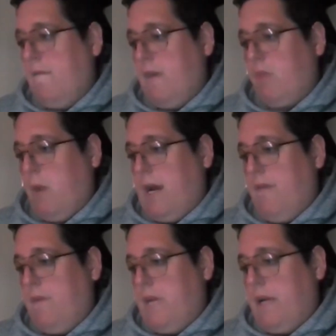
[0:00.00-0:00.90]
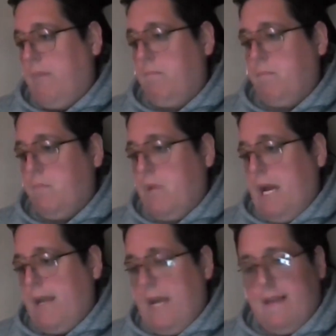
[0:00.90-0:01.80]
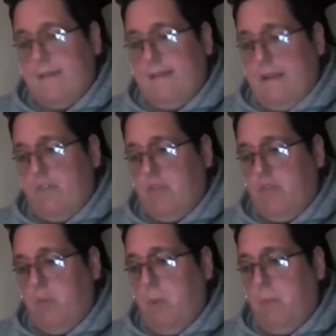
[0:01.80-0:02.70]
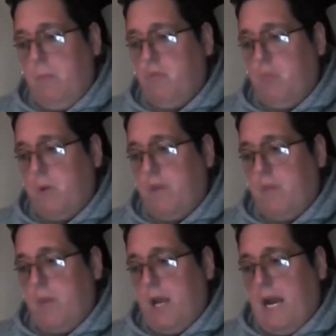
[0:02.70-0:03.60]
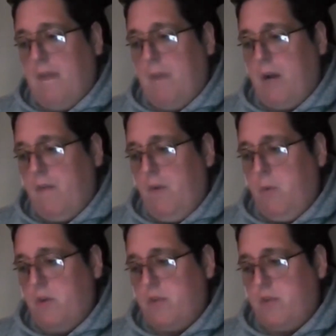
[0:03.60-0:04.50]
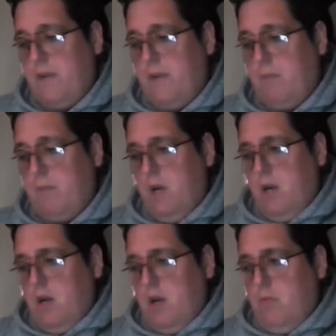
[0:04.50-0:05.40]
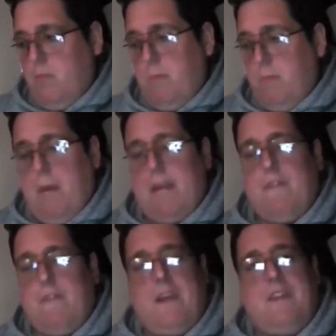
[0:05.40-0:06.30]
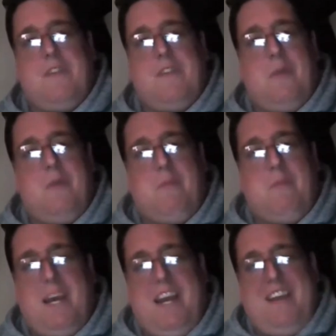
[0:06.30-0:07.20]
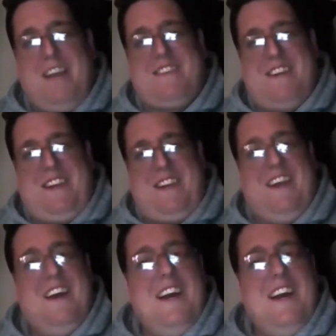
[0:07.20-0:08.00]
that's why every end of season do when someone gives me a live microphone, which is a very mad thing to do with my history